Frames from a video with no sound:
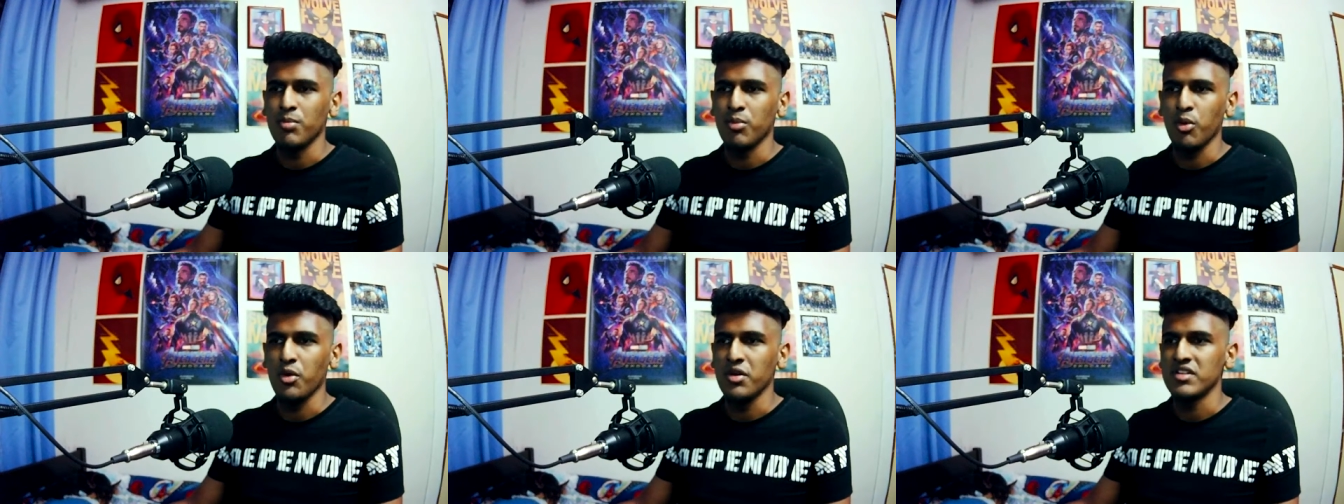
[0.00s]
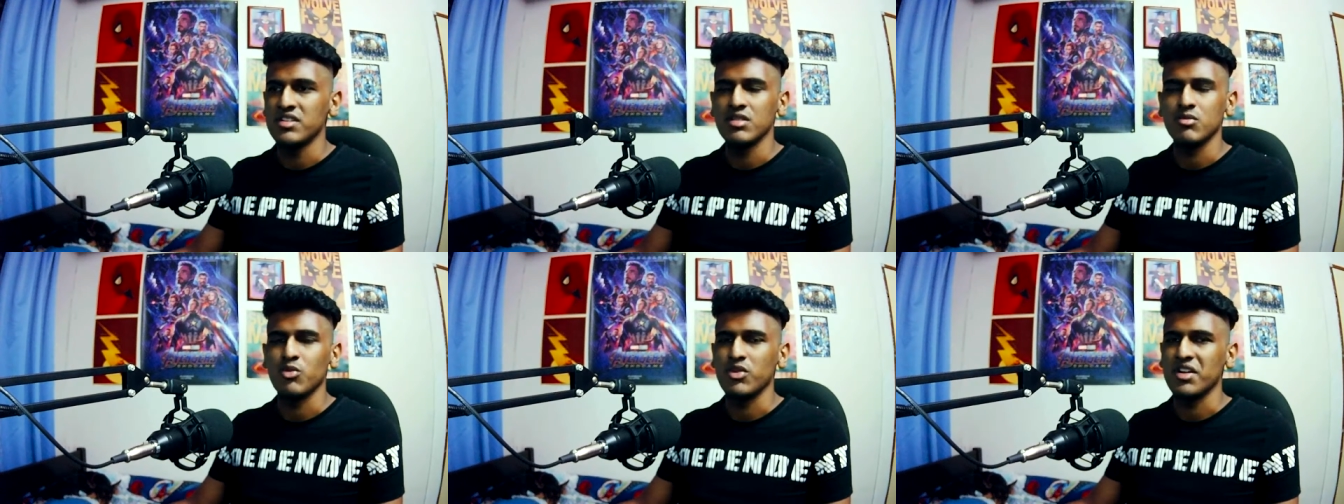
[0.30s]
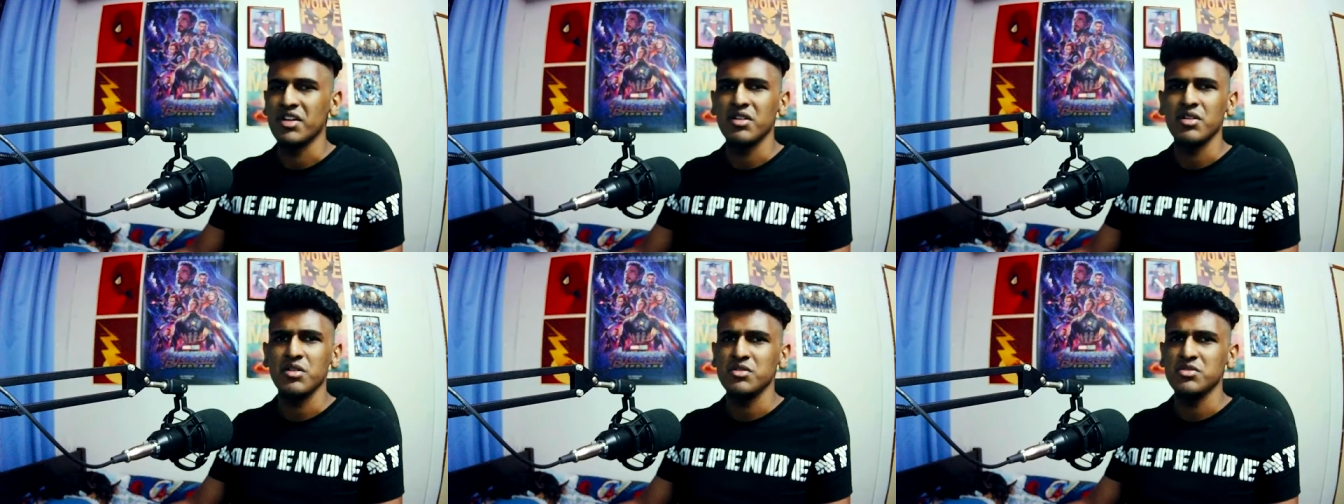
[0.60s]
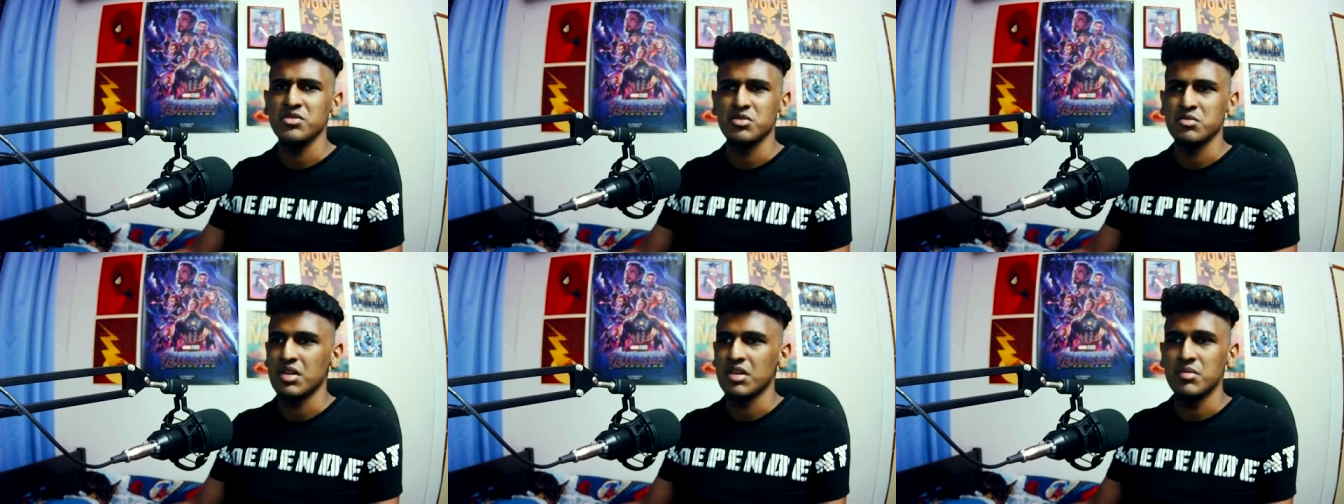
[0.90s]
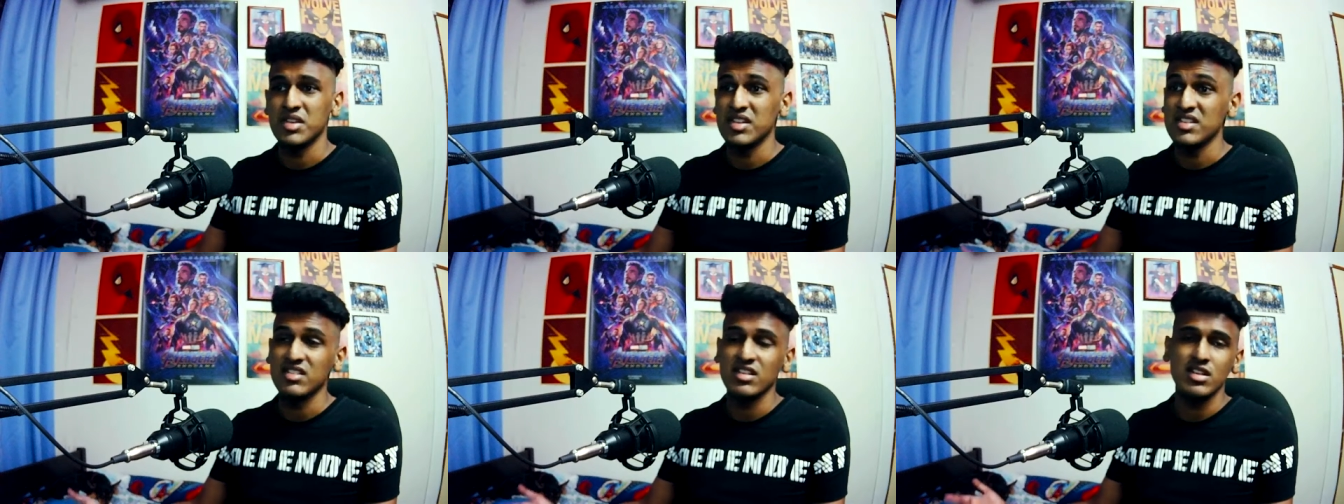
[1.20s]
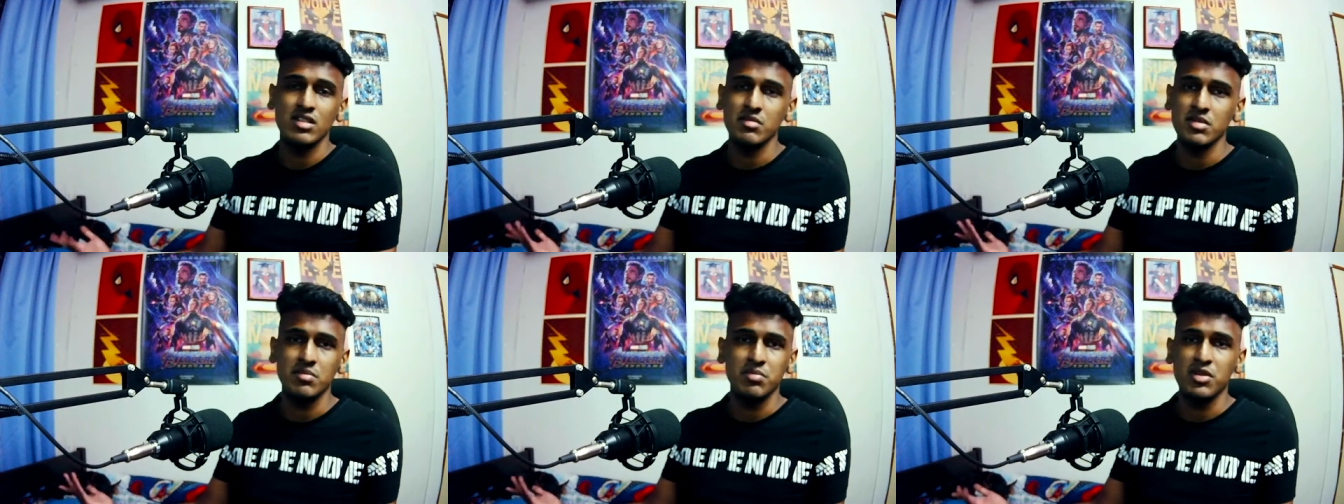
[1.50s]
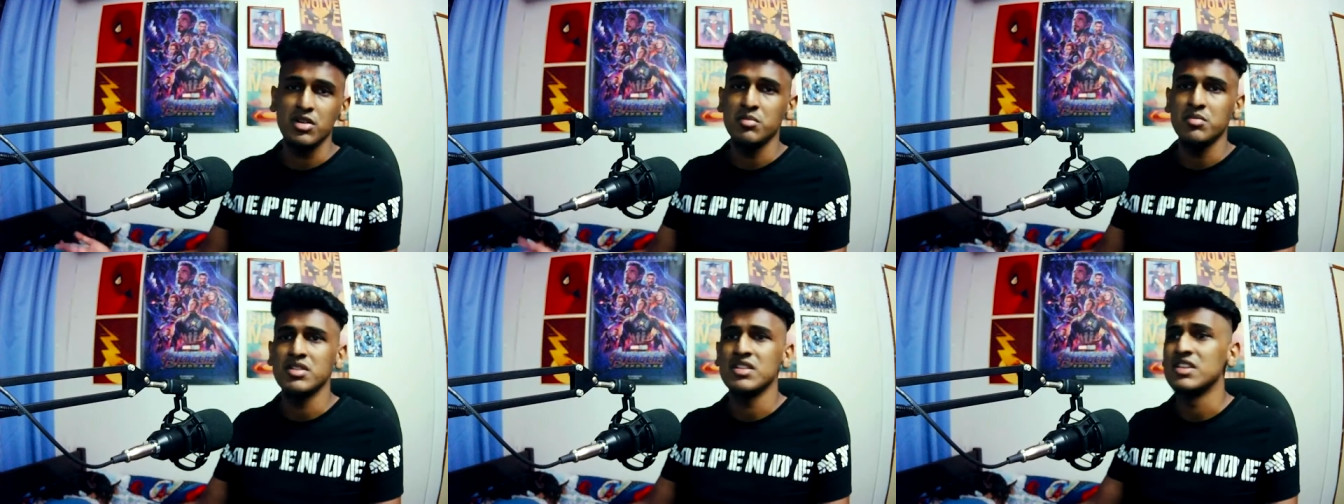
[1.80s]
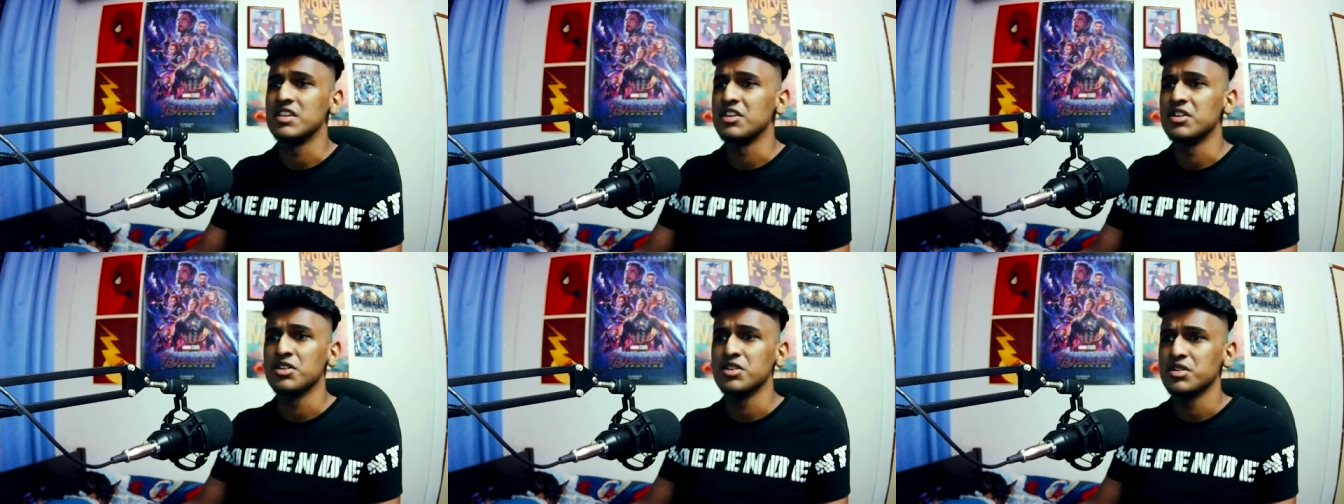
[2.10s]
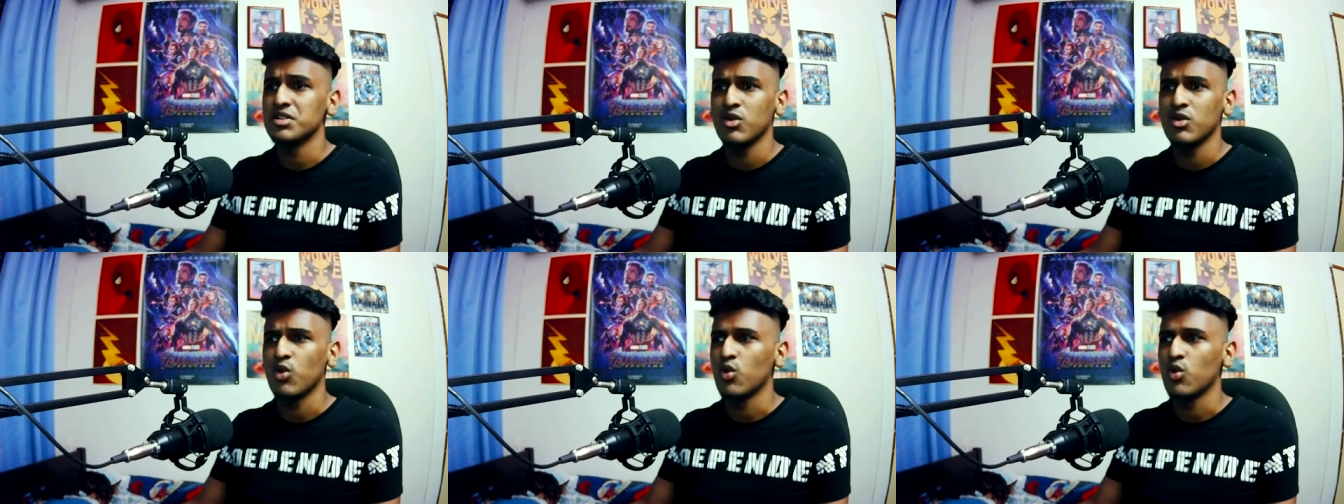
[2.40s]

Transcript: appoint someone else, or maybe it's gonna be permanently her,